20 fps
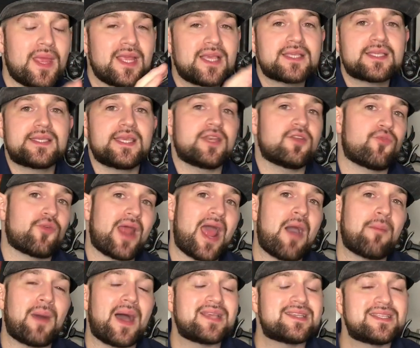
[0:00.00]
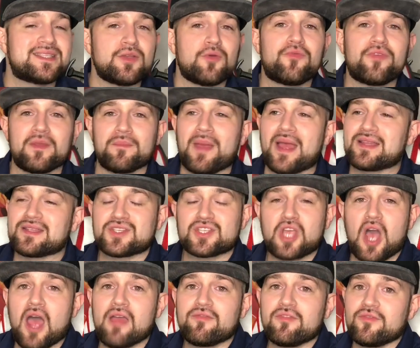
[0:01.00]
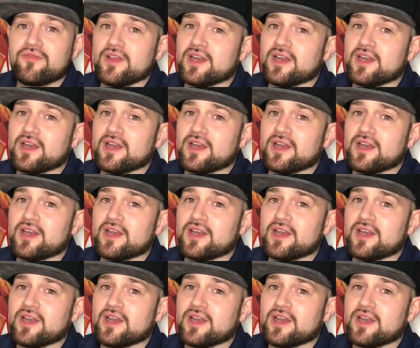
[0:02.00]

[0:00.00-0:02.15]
in Casino Royale. But I still think, man, Skyfall